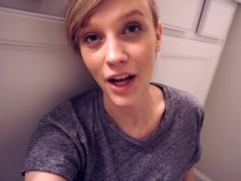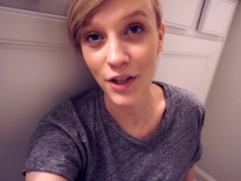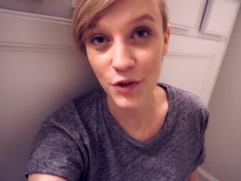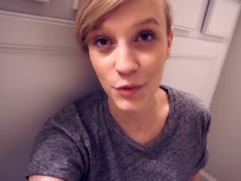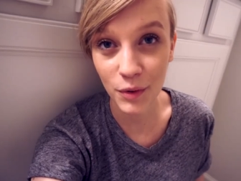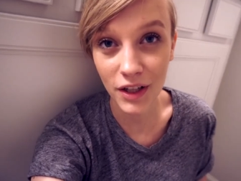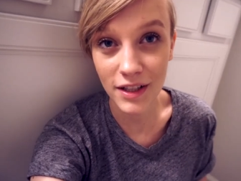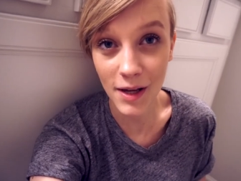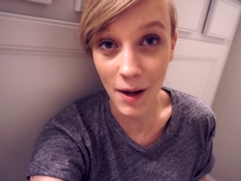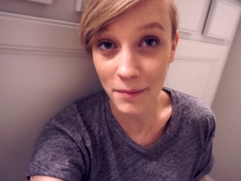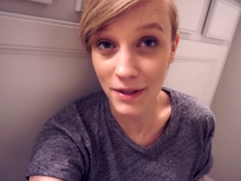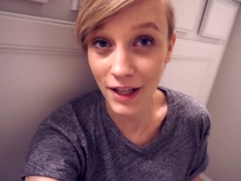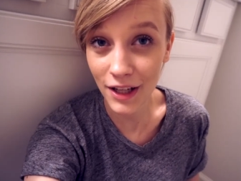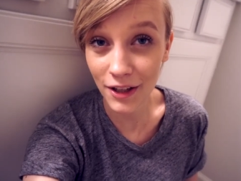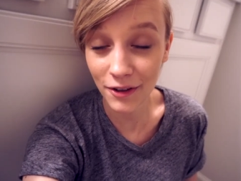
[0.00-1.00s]
I just wanted to
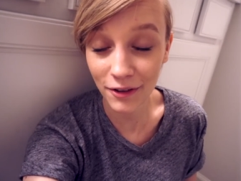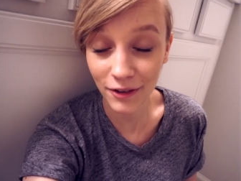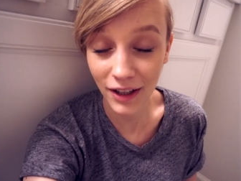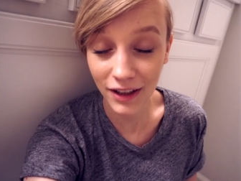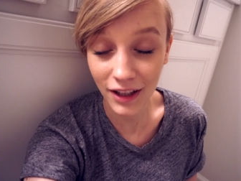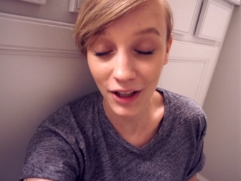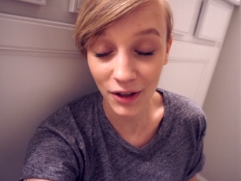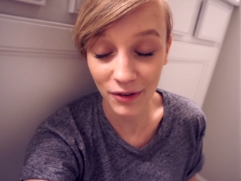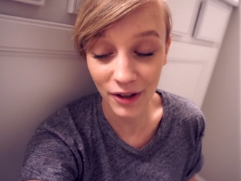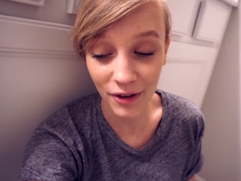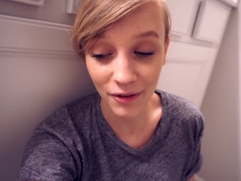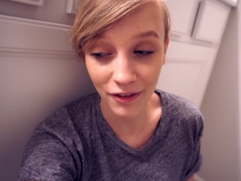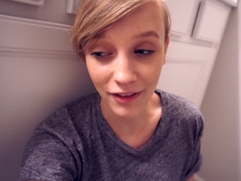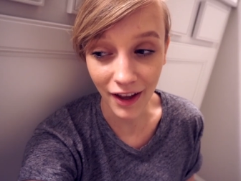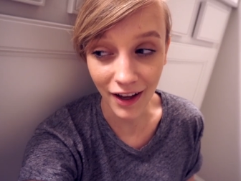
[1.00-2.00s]
update you and let you
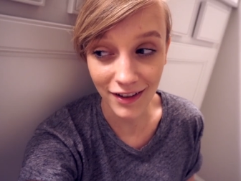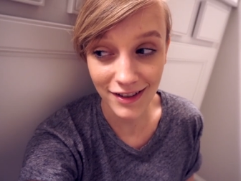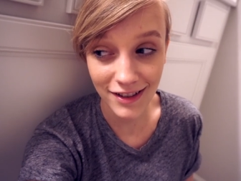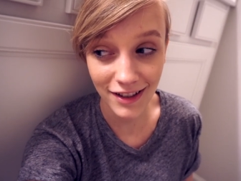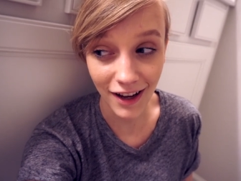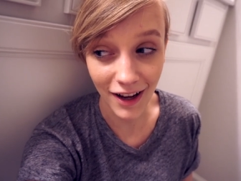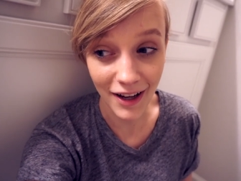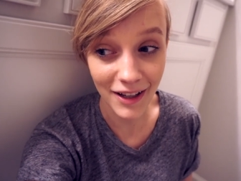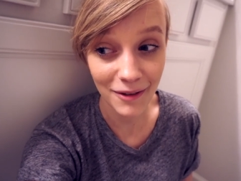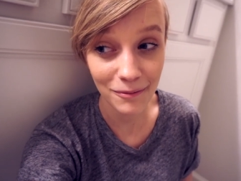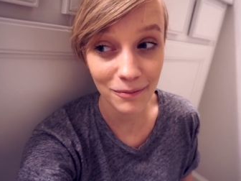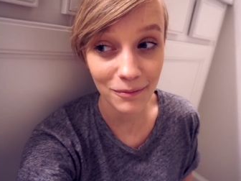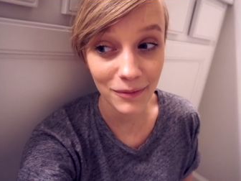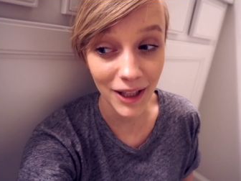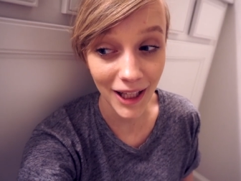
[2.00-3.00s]
know that I
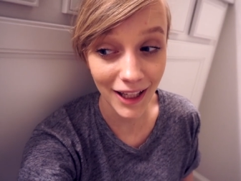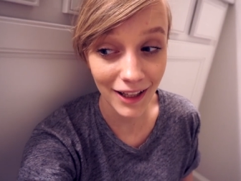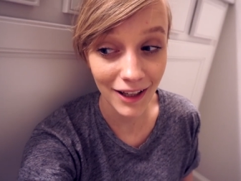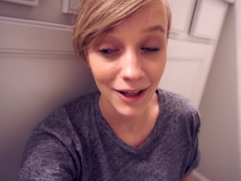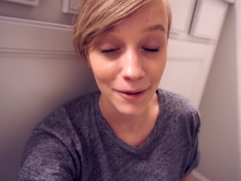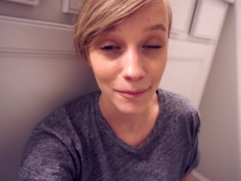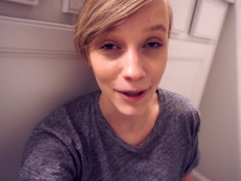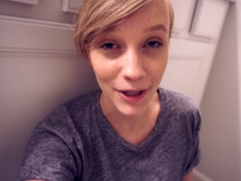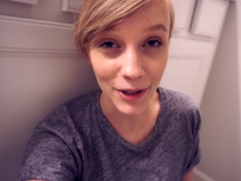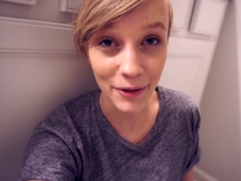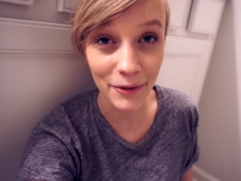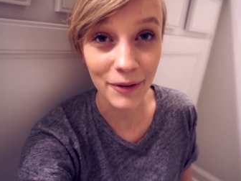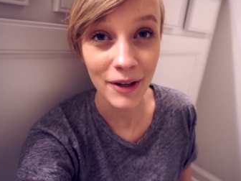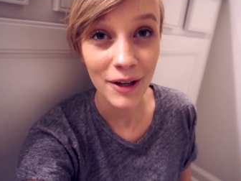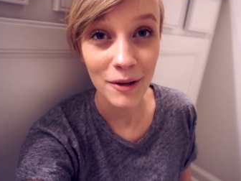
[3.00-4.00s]
am in my
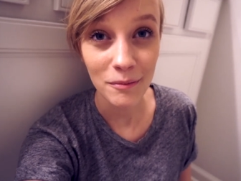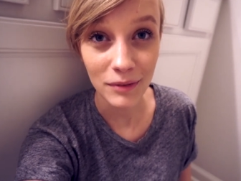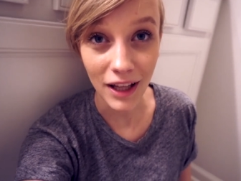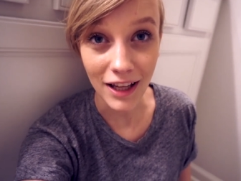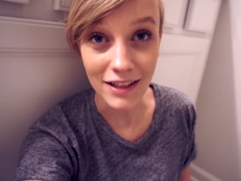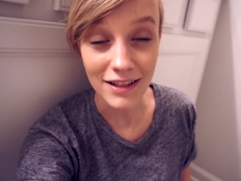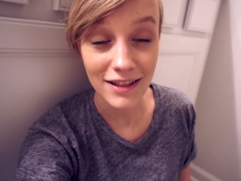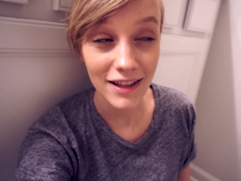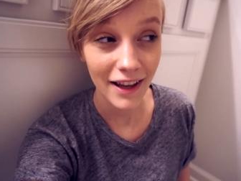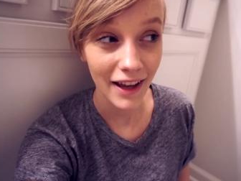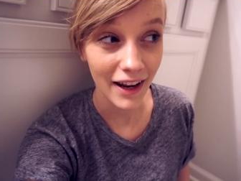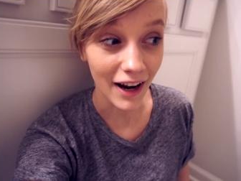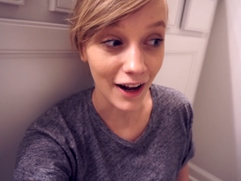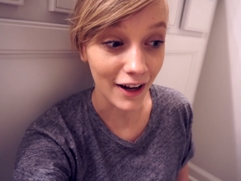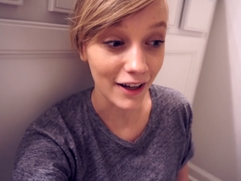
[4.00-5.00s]
new place
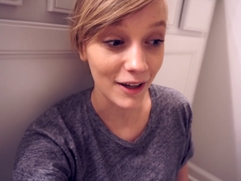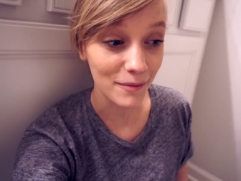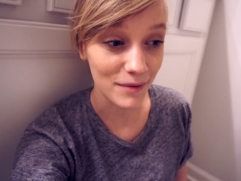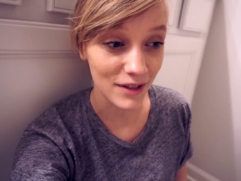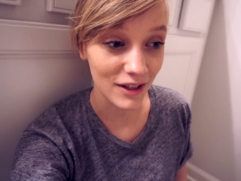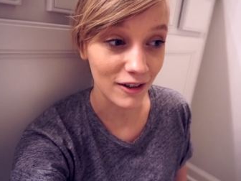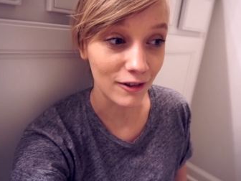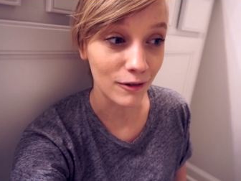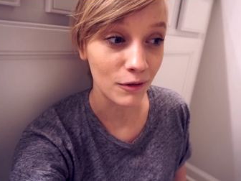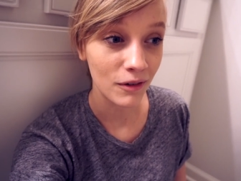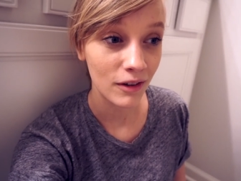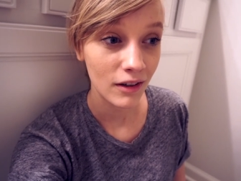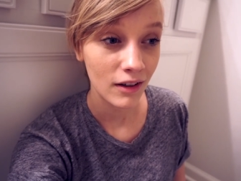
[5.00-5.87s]
and I am so